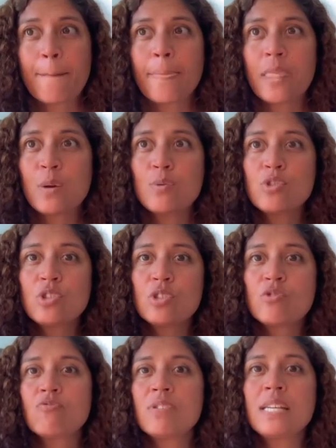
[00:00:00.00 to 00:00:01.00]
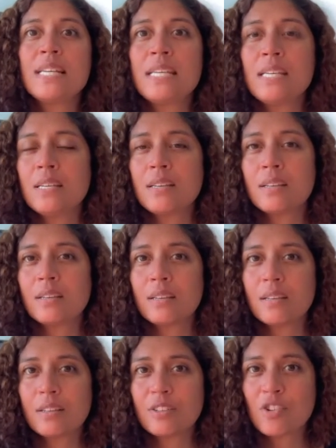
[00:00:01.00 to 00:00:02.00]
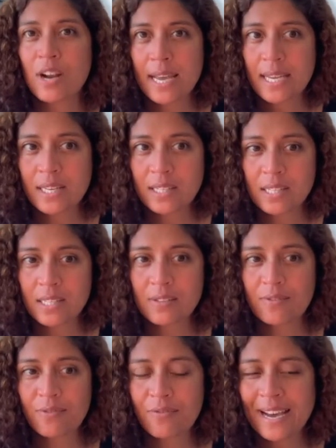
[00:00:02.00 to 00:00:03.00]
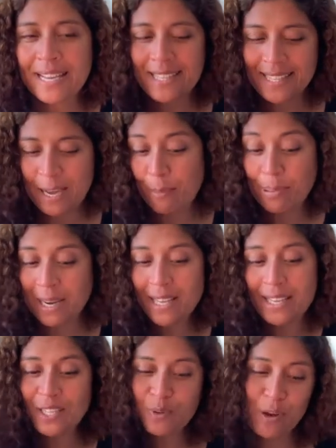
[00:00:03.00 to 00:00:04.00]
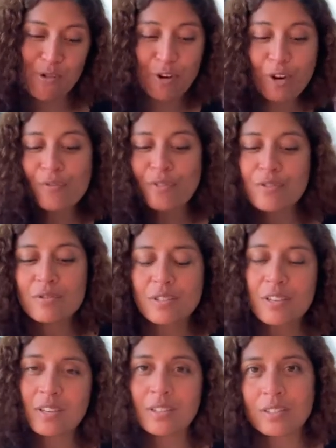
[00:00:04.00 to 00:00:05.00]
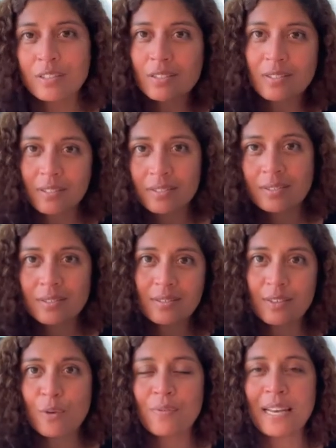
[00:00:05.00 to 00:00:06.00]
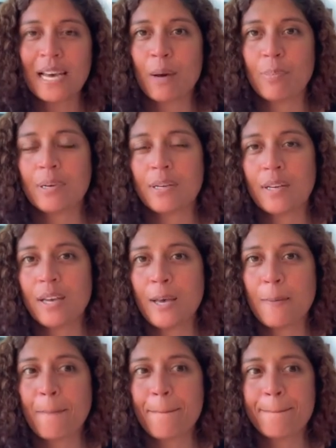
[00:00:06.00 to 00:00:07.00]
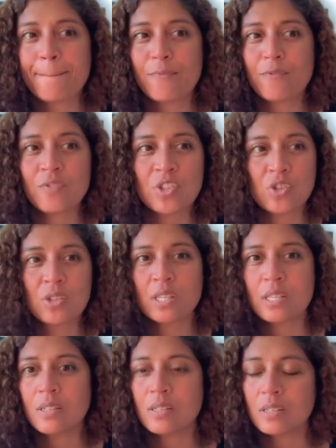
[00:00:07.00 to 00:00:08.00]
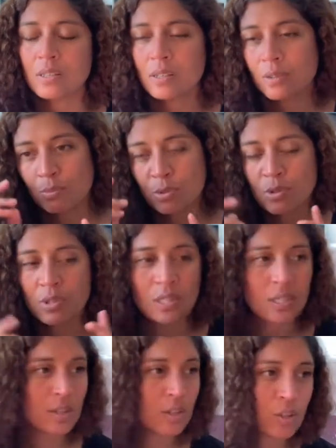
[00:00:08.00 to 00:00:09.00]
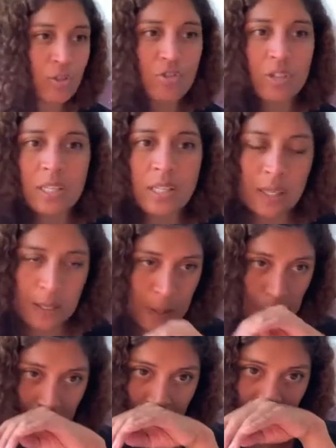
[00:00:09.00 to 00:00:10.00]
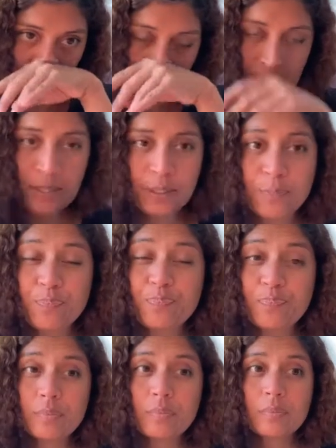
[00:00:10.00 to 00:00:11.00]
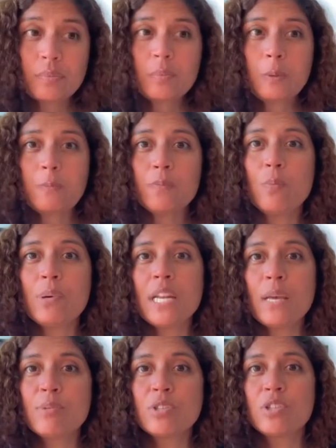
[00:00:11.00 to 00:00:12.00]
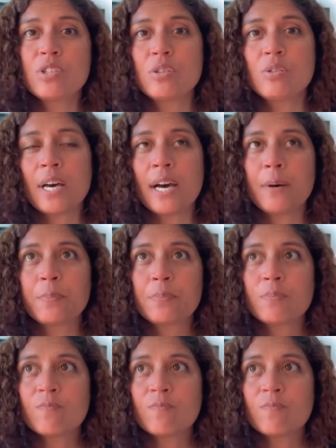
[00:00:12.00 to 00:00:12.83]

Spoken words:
it was just really trying to find that place where all of those circles overlap, visually, music, culturally, and being able to do that.